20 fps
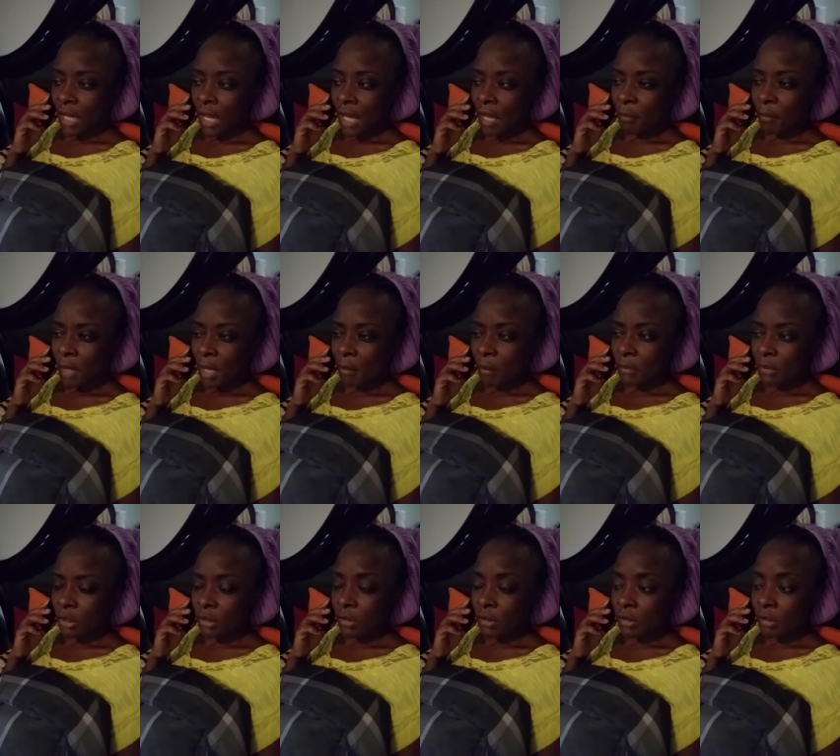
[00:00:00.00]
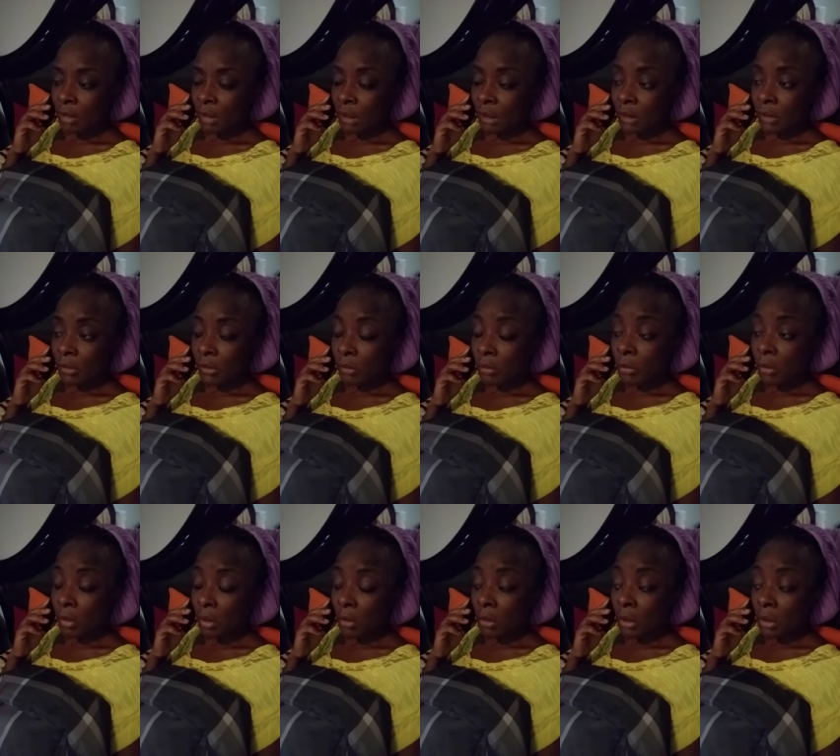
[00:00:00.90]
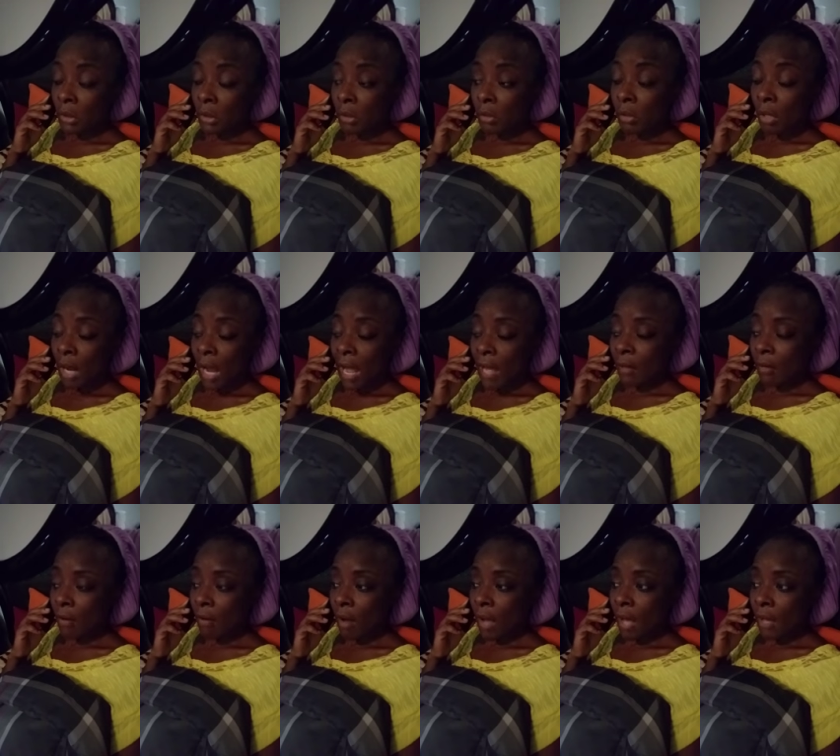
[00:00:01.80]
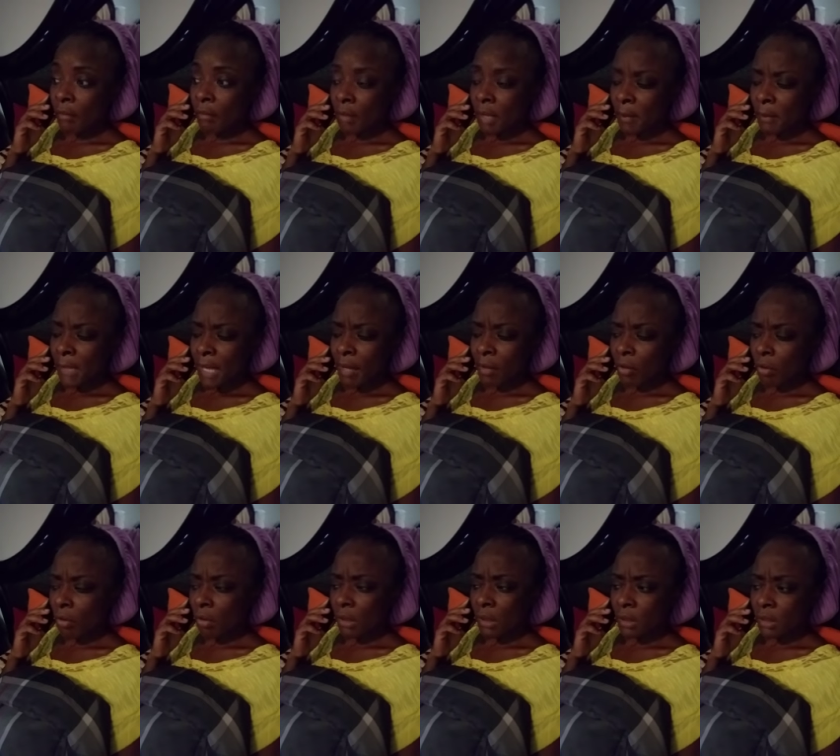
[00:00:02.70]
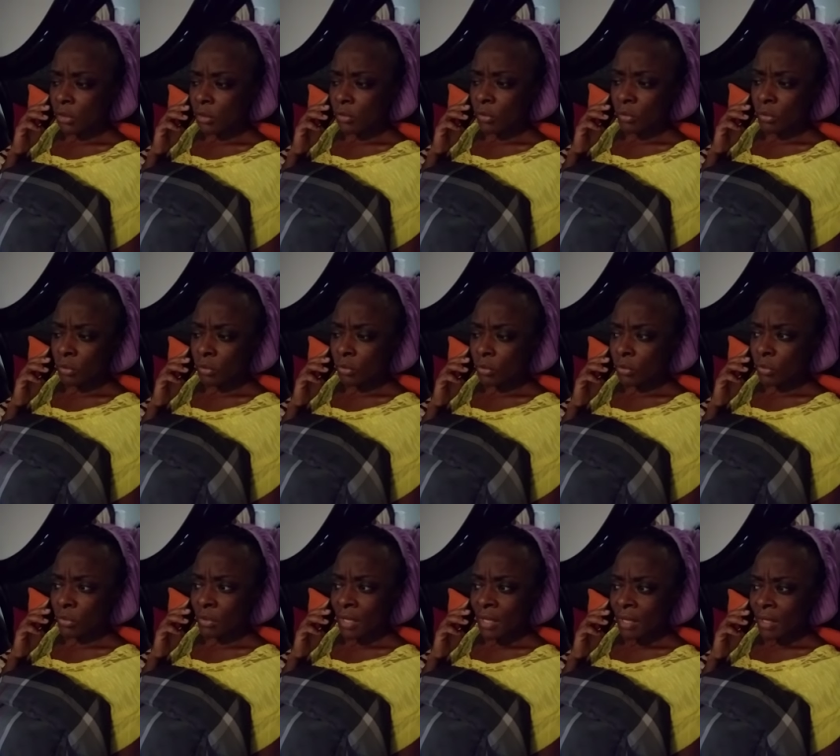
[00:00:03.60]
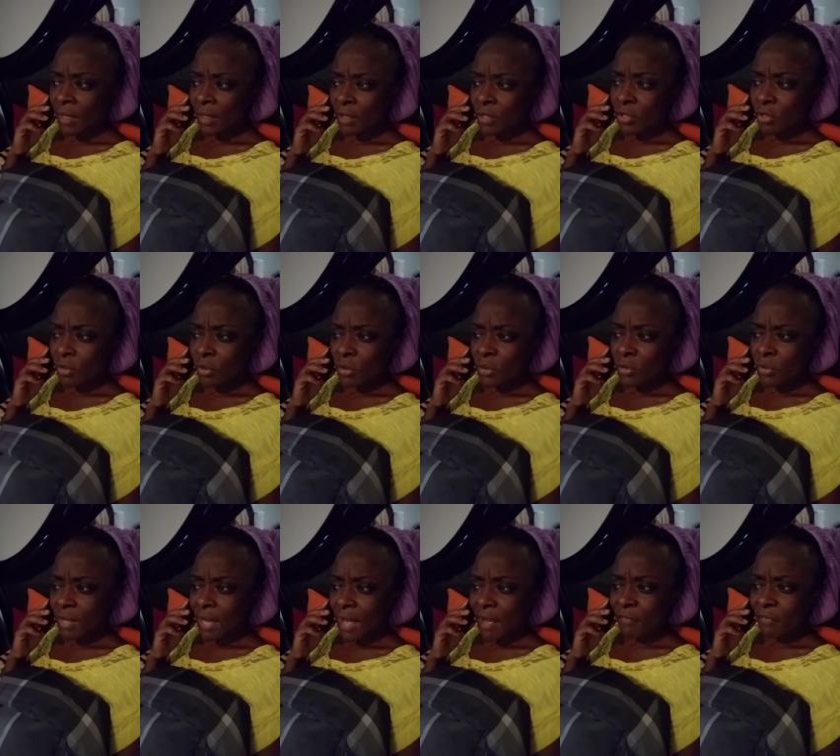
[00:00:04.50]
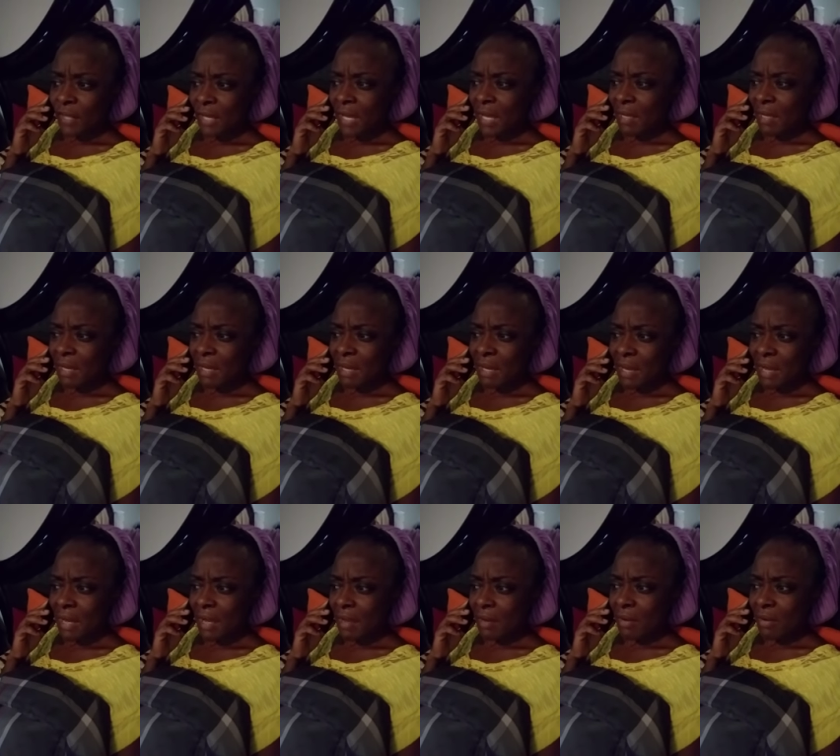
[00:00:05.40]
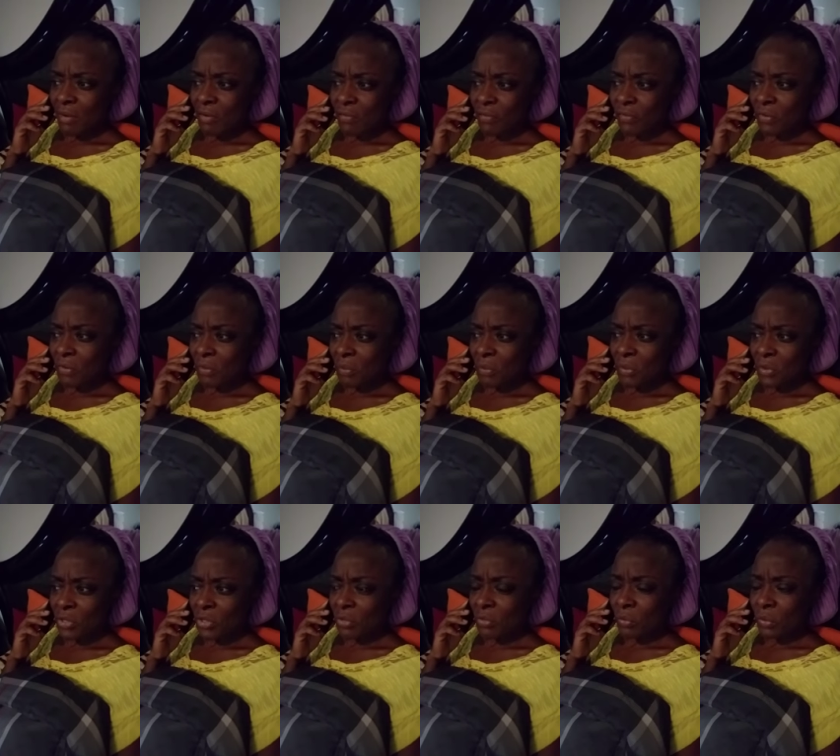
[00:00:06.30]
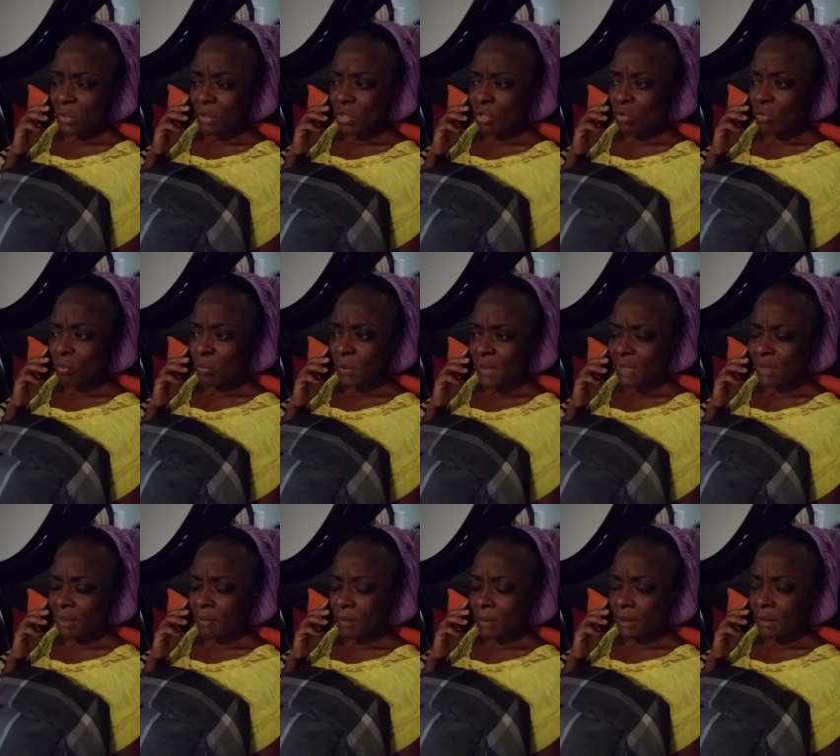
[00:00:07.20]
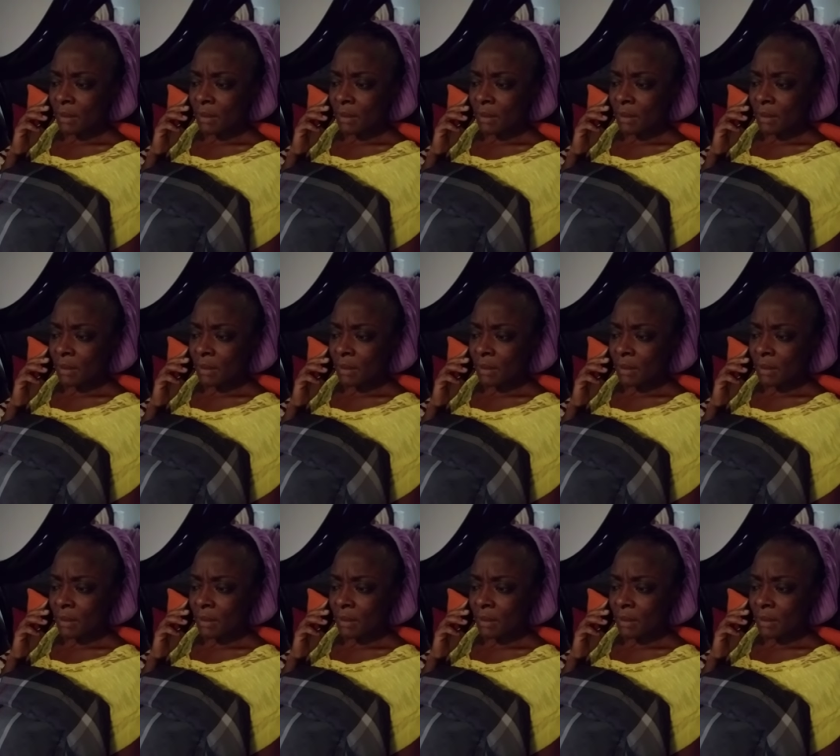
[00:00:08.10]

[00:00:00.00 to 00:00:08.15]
I'm just calling you. No. I'm not calling you to have any kind of commotion with you. Please.